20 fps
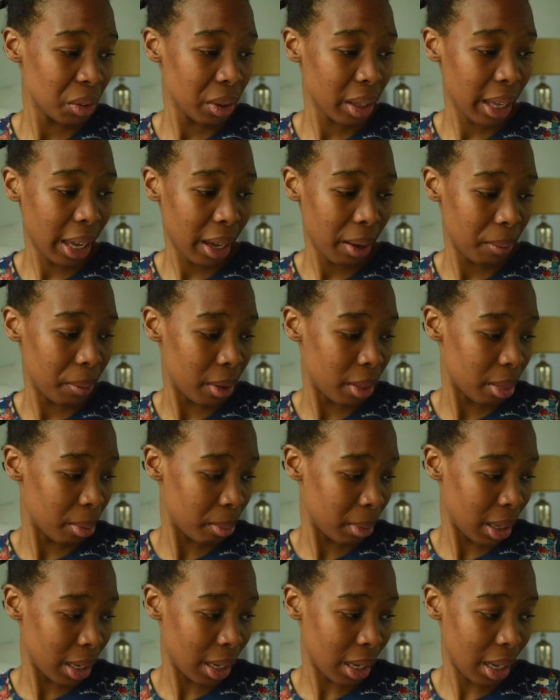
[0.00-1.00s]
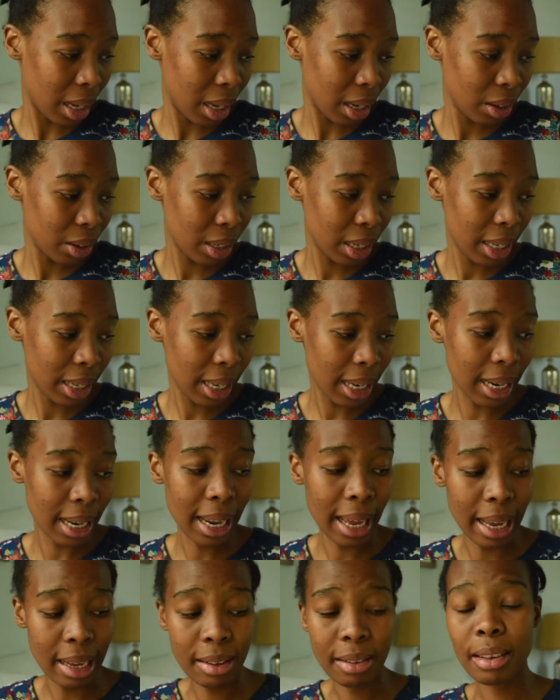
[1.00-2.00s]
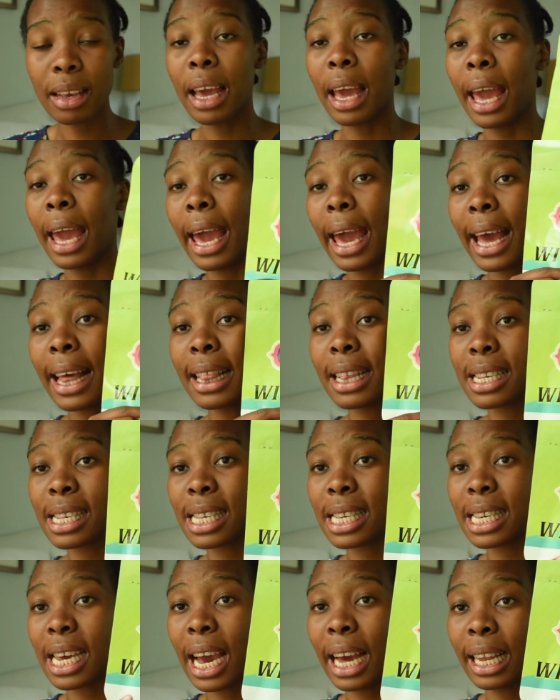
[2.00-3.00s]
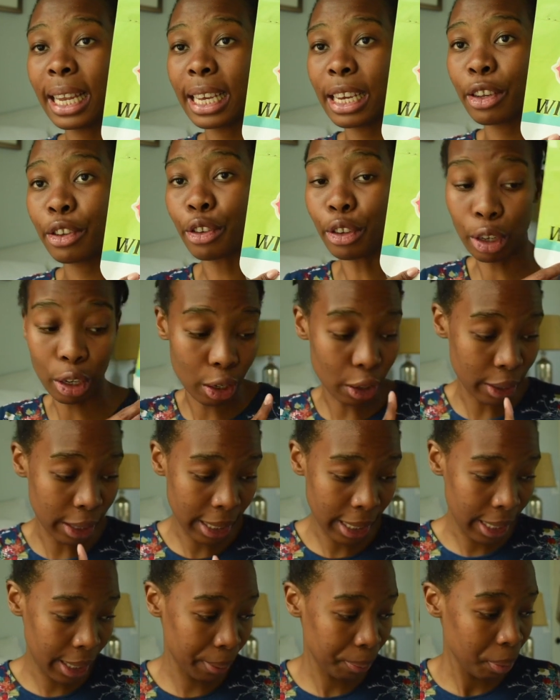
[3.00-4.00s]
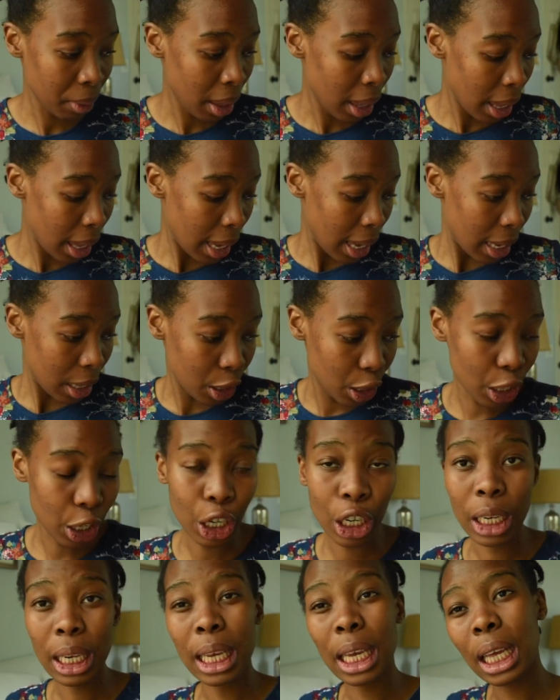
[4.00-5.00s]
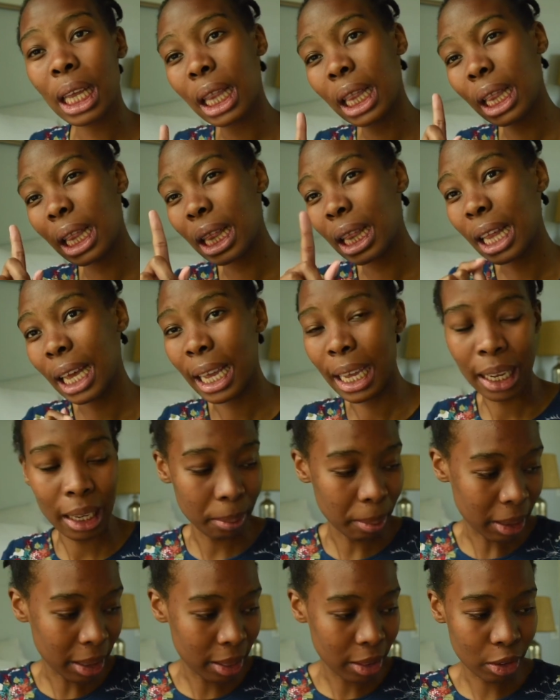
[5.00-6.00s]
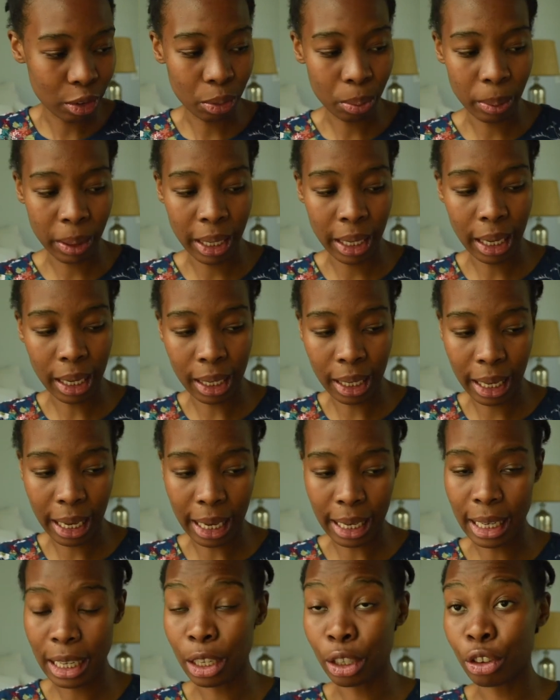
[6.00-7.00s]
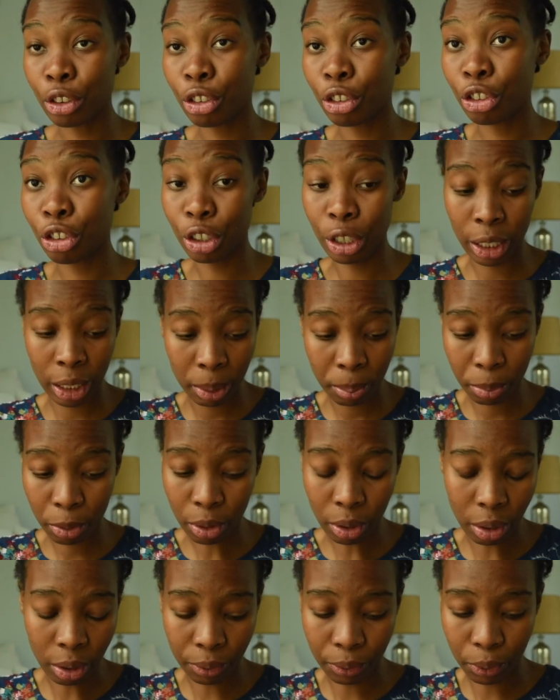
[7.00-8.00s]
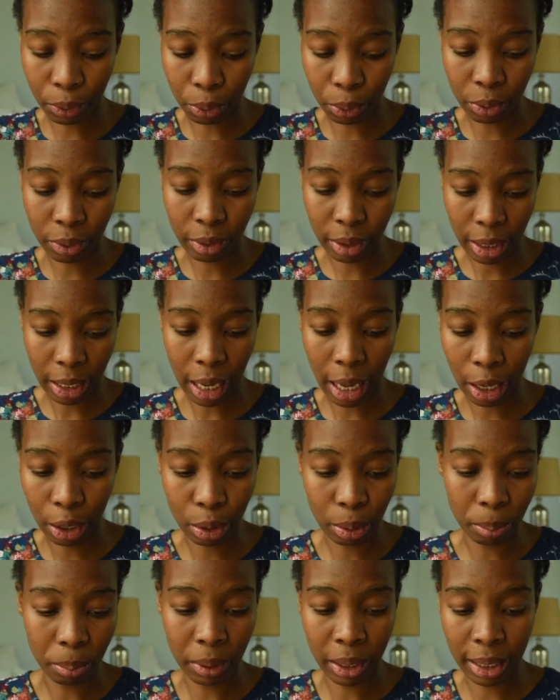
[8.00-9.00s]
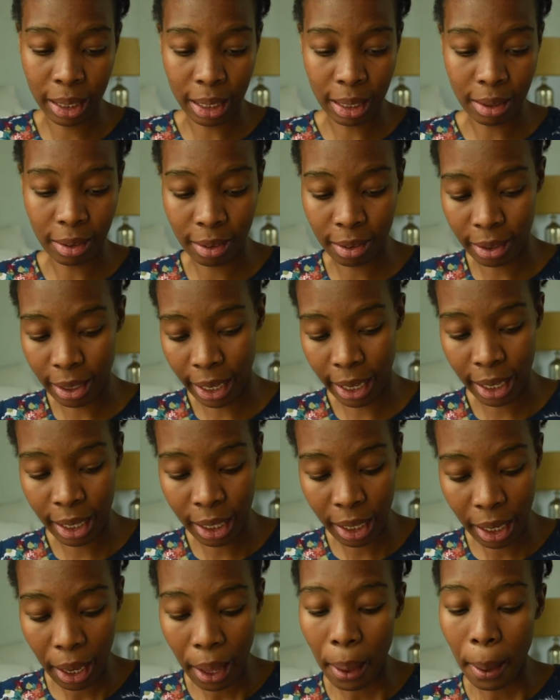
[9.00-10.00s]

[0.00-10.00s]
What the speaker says: okay with me. I couldn't care less. And the style is Lonnie. The only thing about this wig, and again, it's cheap, so of course I completely understand,